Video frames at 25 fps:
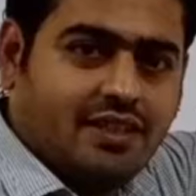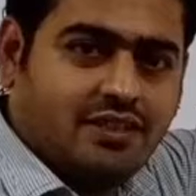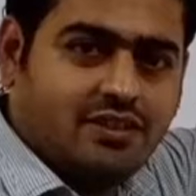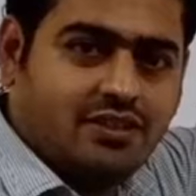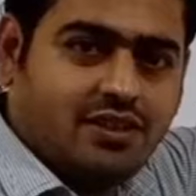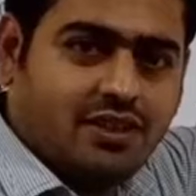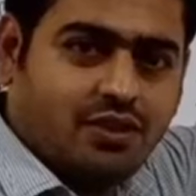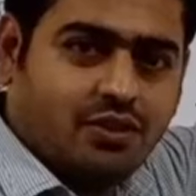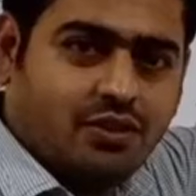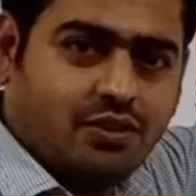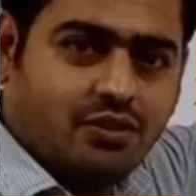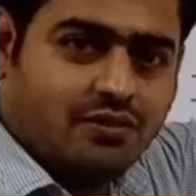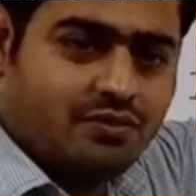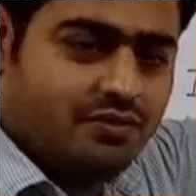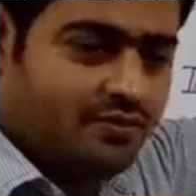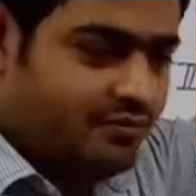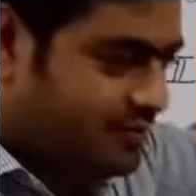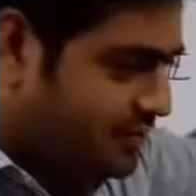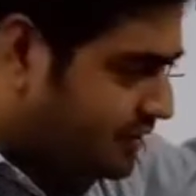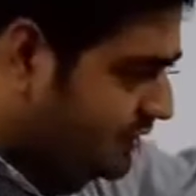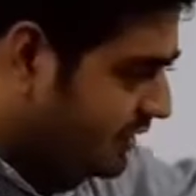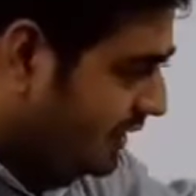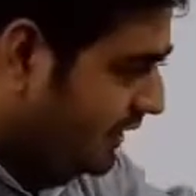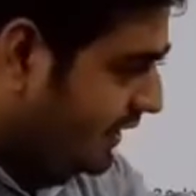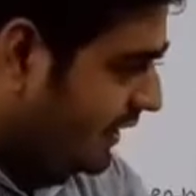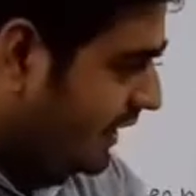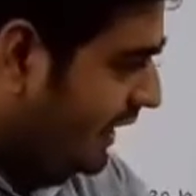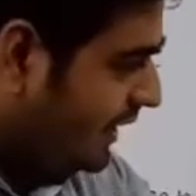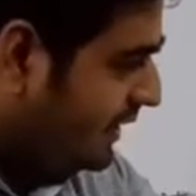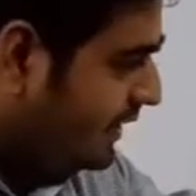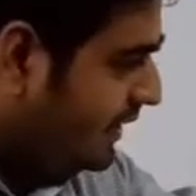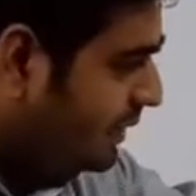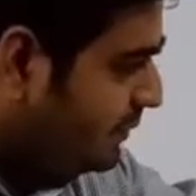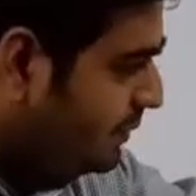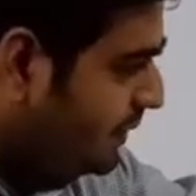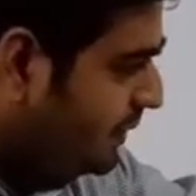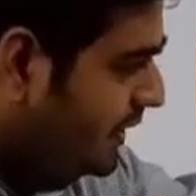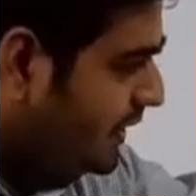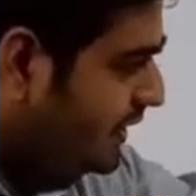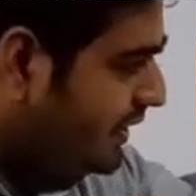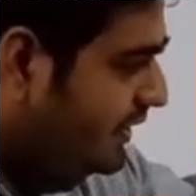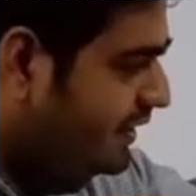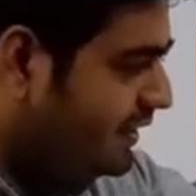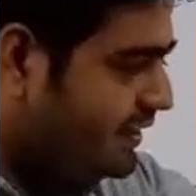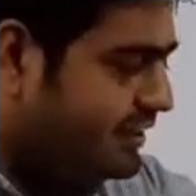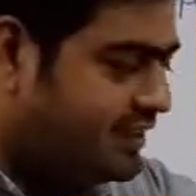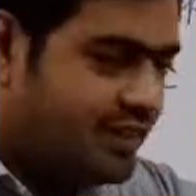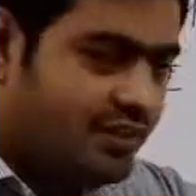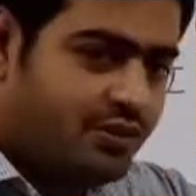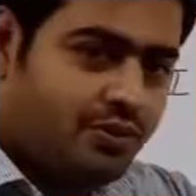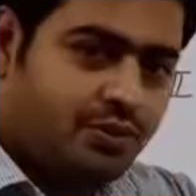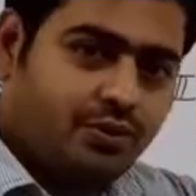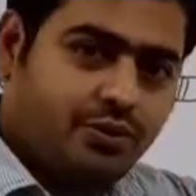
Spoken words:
is 0. Electric field in region